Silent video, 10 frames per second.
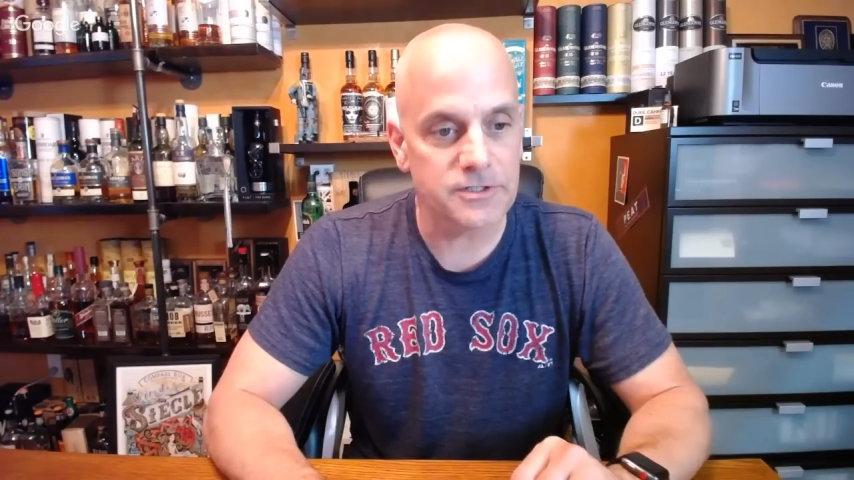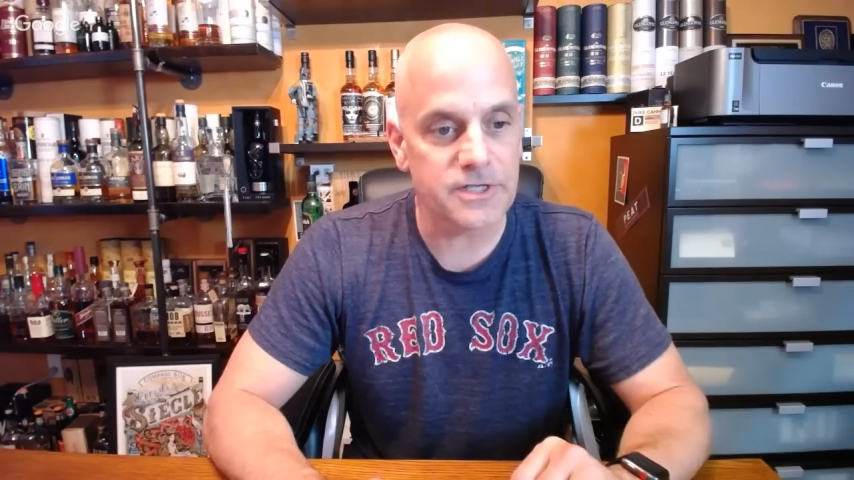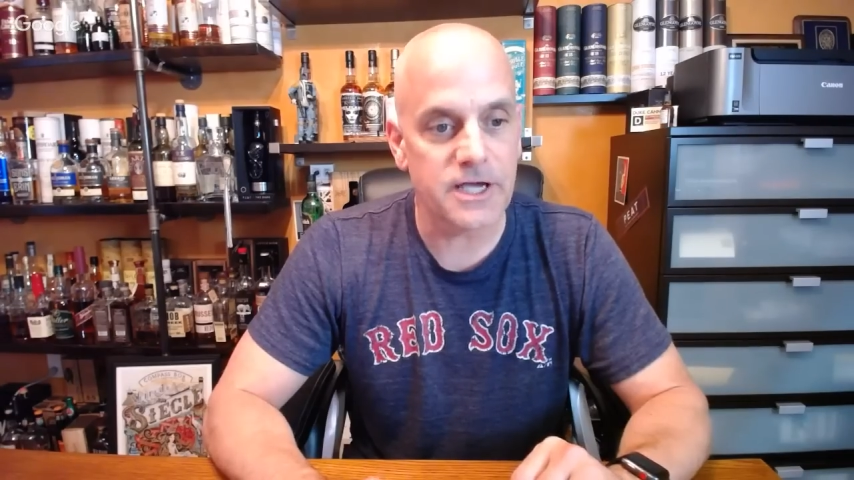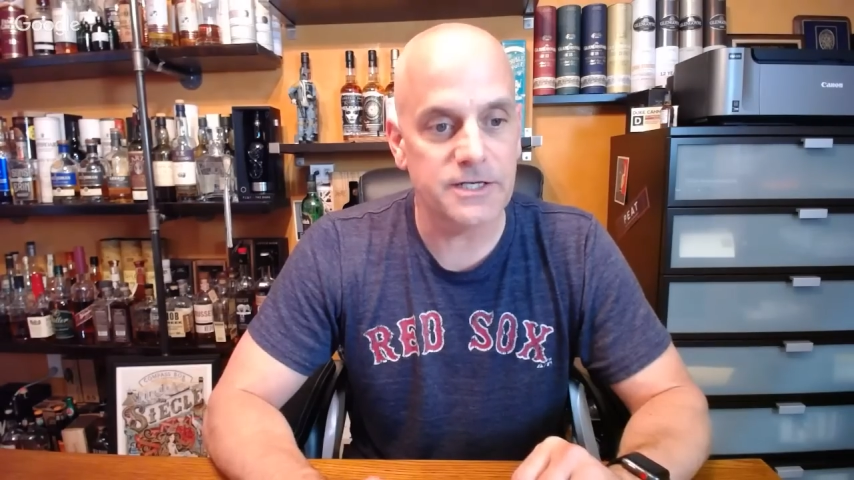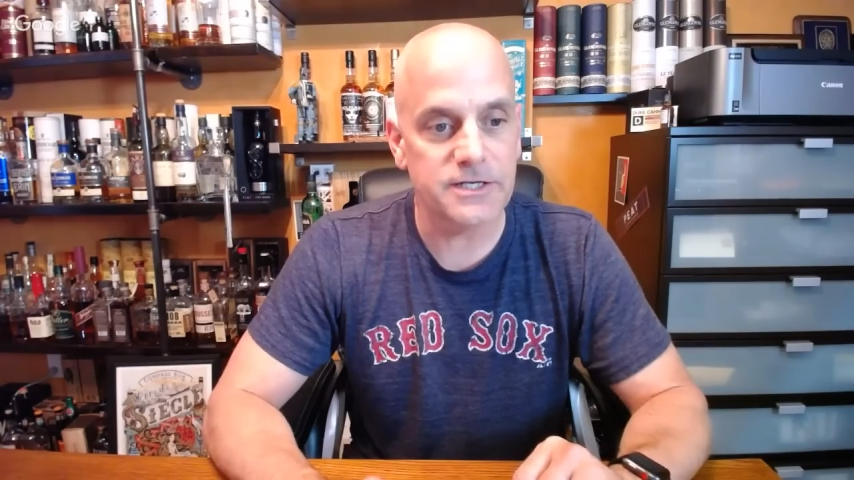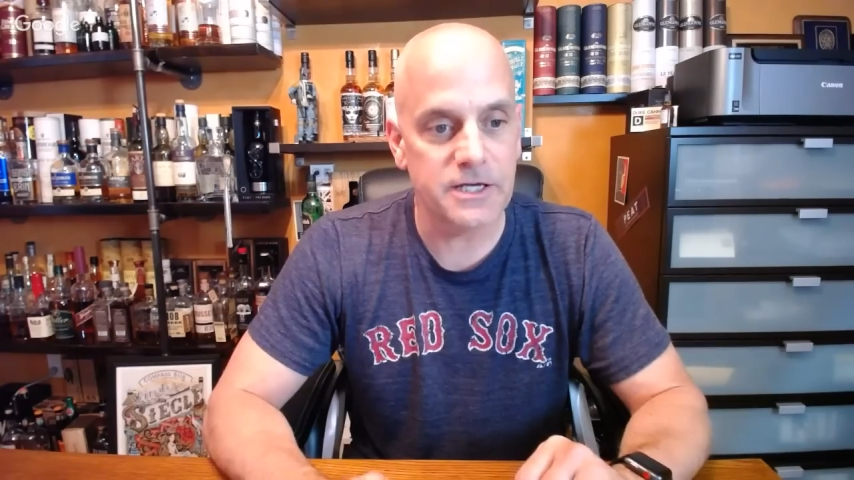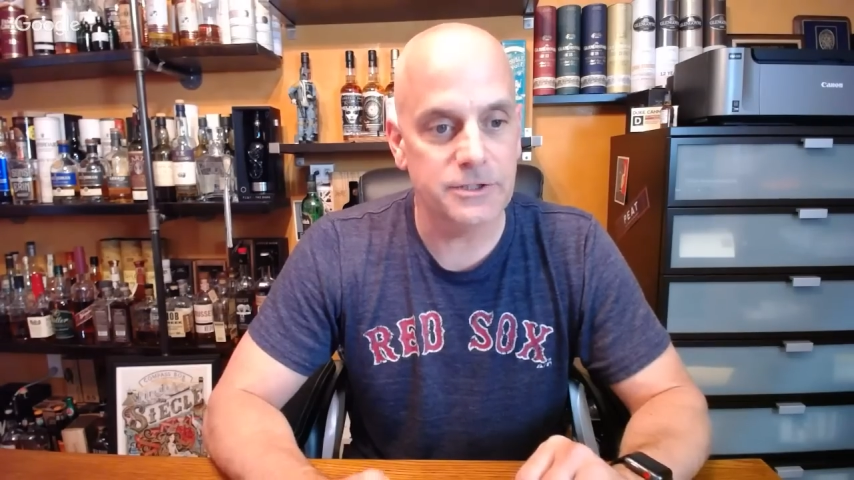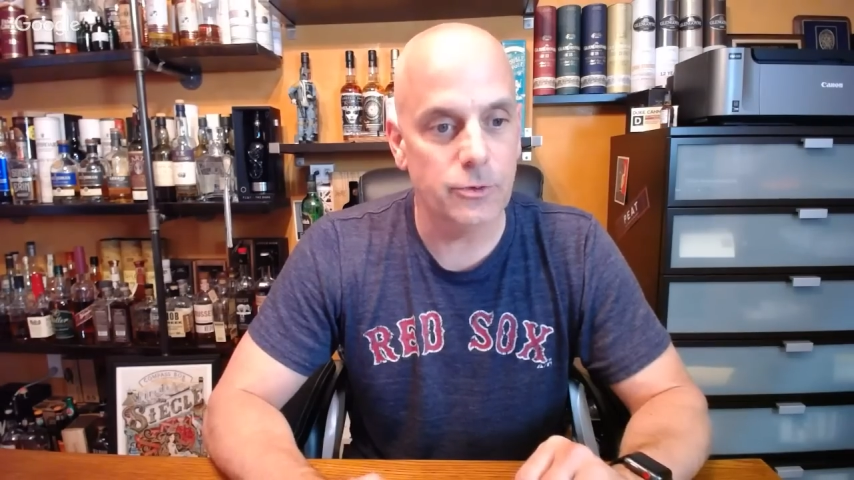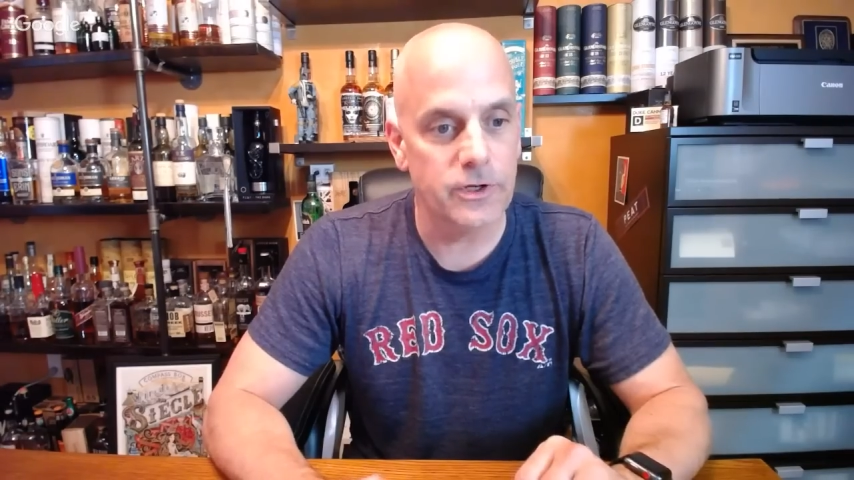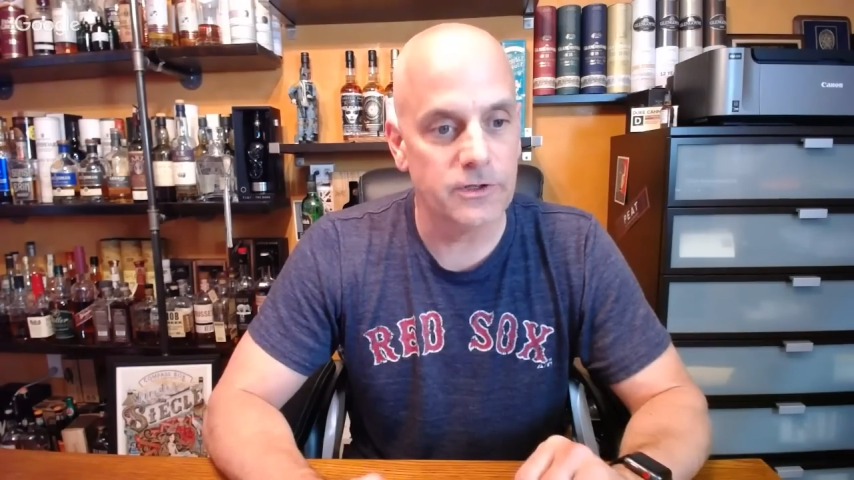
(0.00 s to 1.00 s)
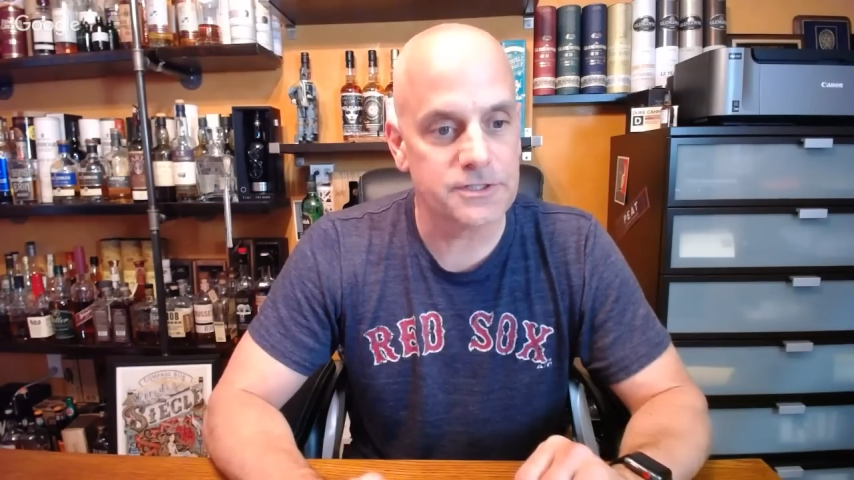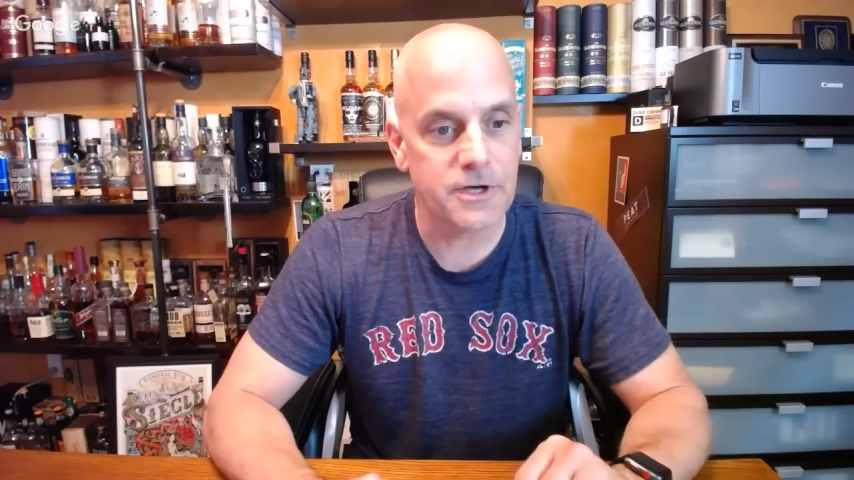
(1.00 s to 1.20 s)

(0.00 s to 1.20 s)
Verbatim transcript: because I got Daniel Willis